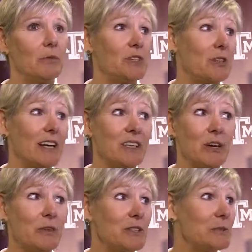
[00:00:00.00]
We try to
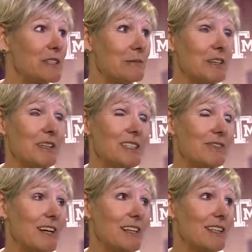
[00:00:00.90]
go and do something that's
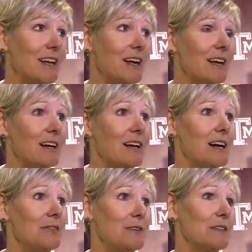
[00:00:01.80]
fun
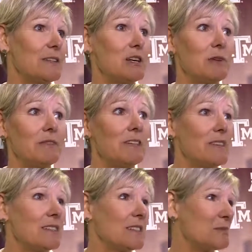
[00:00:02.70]
for the team, even
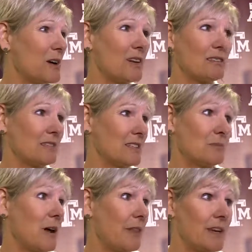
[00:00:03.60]
if it's a
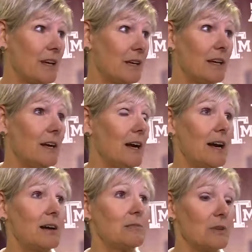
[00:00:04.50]
small thing.
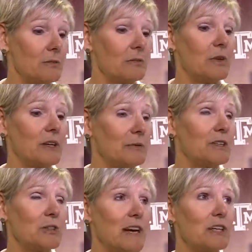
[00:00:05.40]

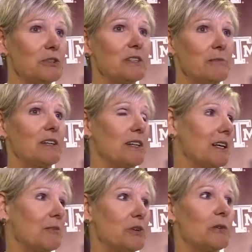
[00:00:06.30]
We try to do something
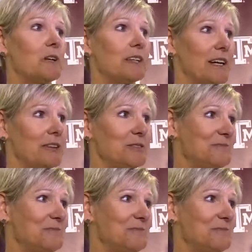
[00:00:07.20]
that can bring them all together.